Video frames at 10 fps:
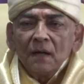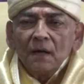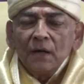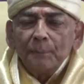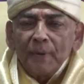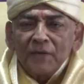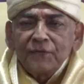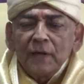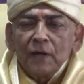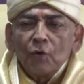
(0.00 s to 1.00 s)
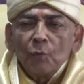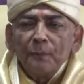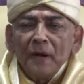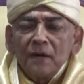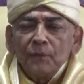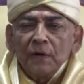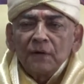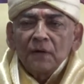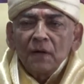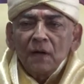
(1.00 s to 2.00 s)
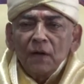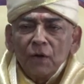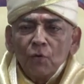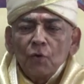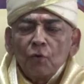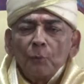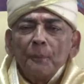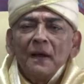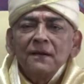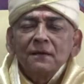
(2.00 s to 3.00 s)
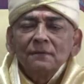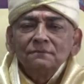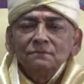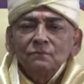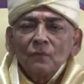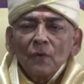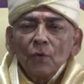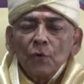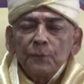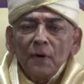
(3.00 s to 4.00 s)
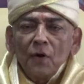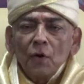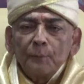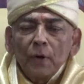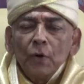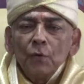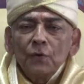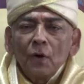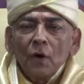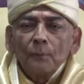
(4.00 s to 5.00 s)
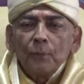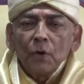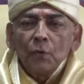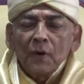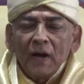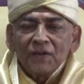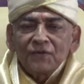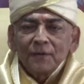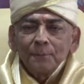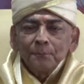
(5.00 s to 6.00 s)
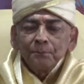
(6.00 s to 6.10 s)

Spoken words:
replace the equipment with new equipment which will not pollute or pollute less,